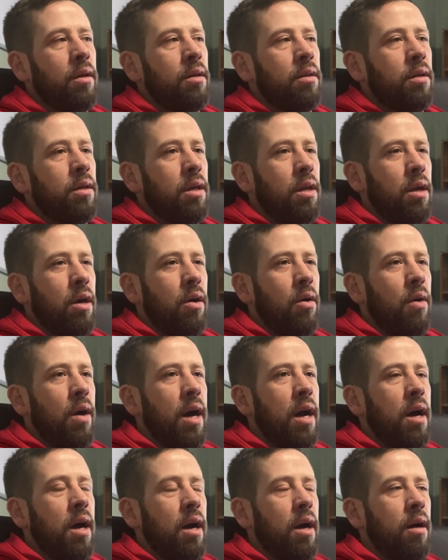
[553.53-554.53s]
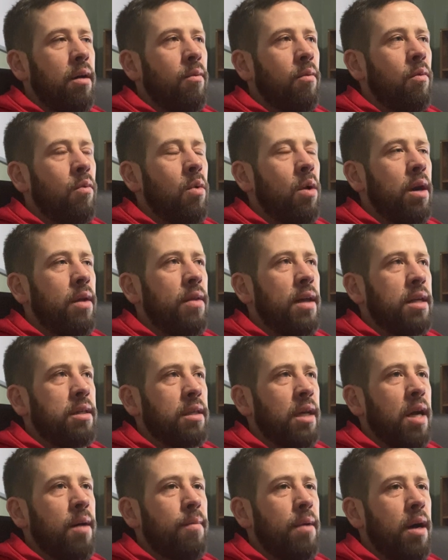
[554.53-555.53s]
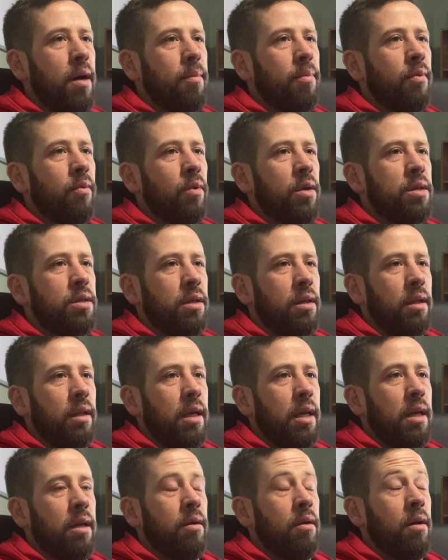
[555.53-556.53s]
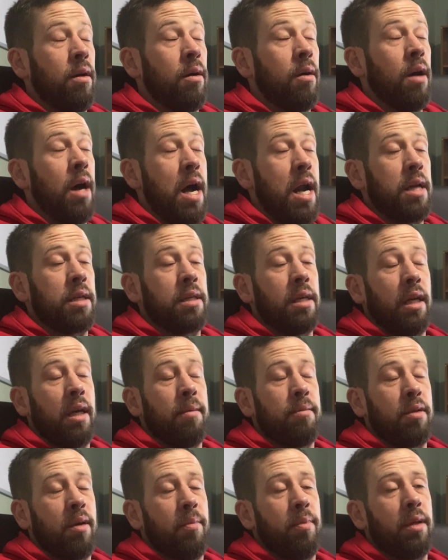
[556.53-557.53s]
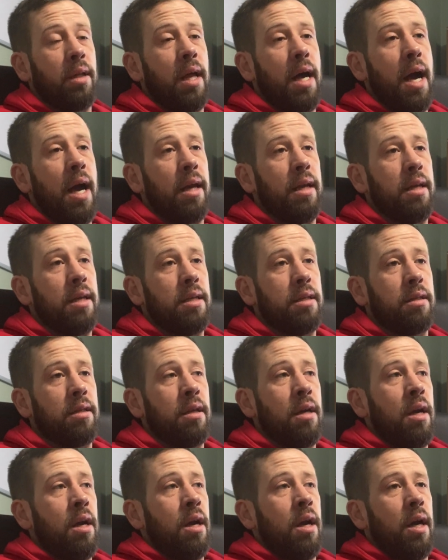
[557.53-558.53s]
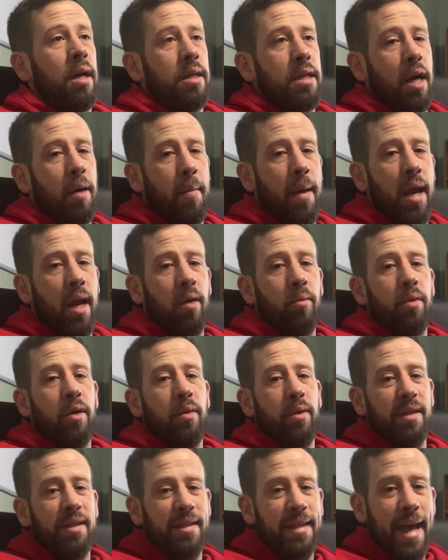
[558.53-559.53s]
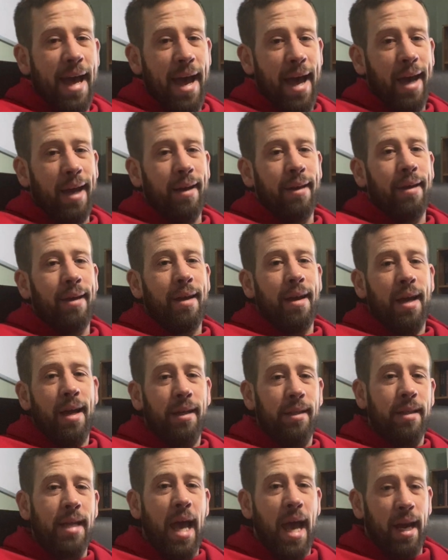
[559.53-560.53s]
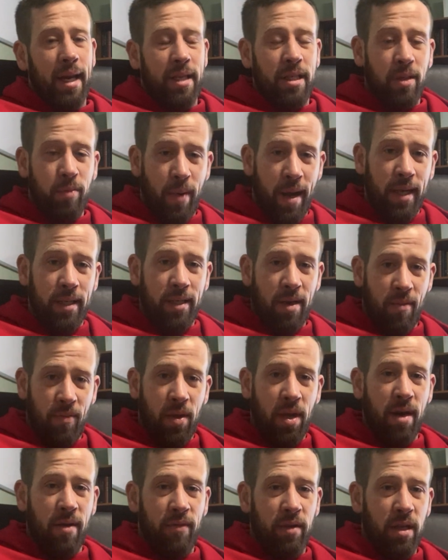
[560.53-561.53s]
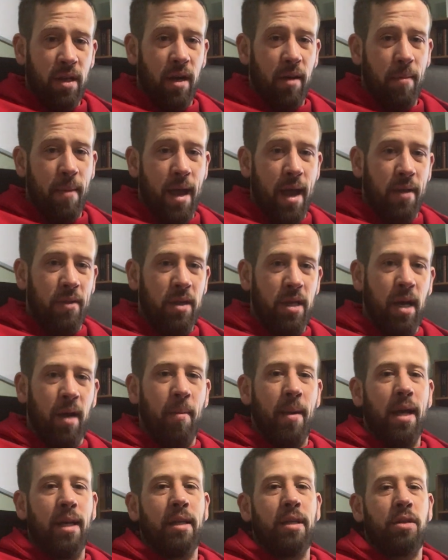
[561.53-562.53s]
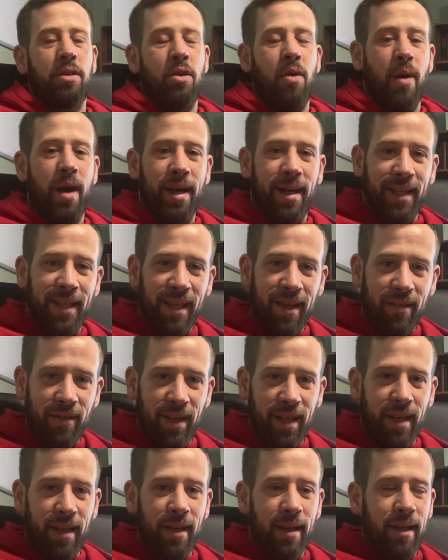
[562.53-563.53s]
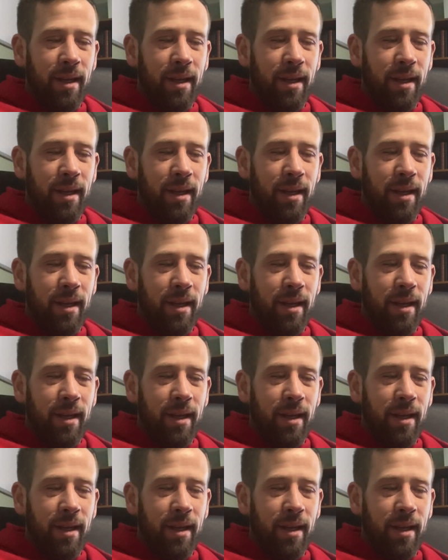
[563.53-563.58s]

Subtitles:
One that's come up recently, honestly, it comes up a lot, is a young man will be with dad, and dad expects something of the young man. The young man doesn't know how to give it.